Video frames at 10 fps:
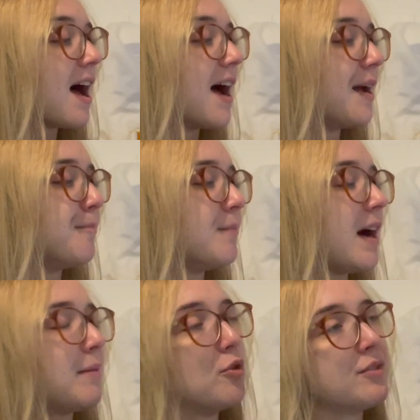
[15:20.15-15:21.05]
Um,
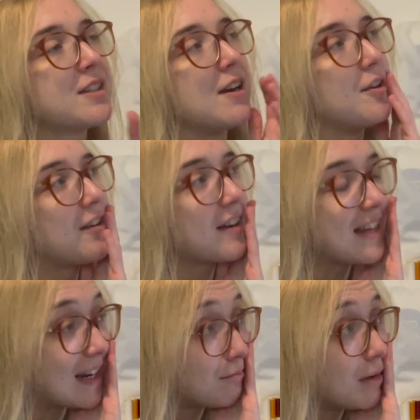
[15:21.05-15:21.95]
I'm also
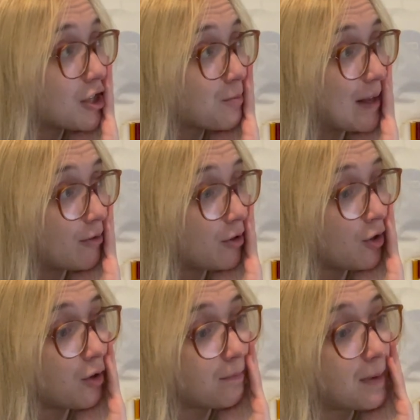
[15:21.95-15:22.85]
getting much better at
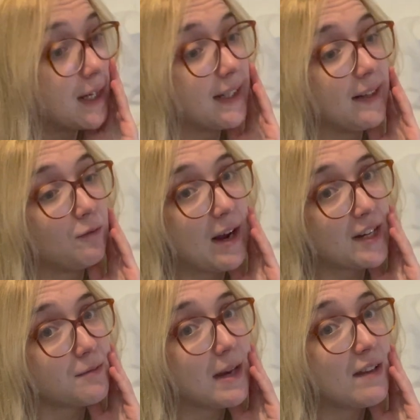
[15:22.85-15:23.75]
not buying
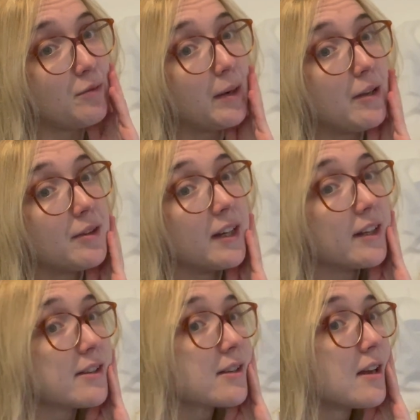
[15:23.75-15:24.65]
random navy blue
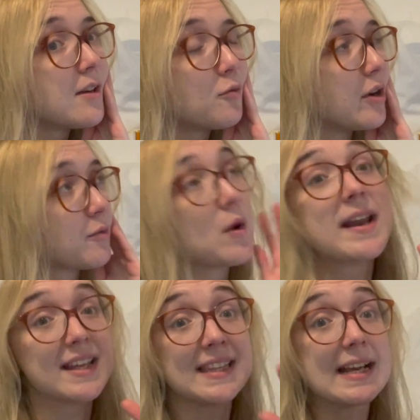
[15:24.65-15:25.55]
things when
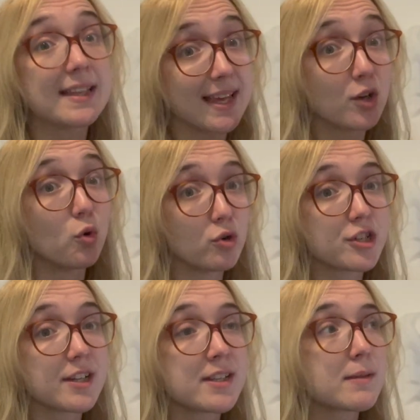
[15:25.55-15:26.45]
I think they're
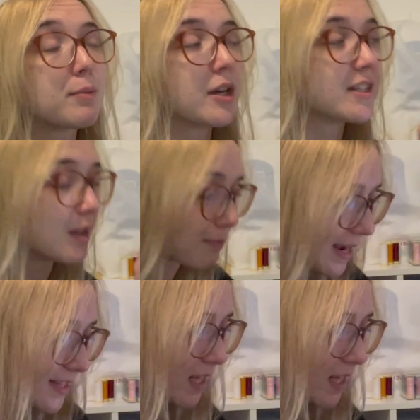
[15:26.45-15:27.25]
gorgeous because the base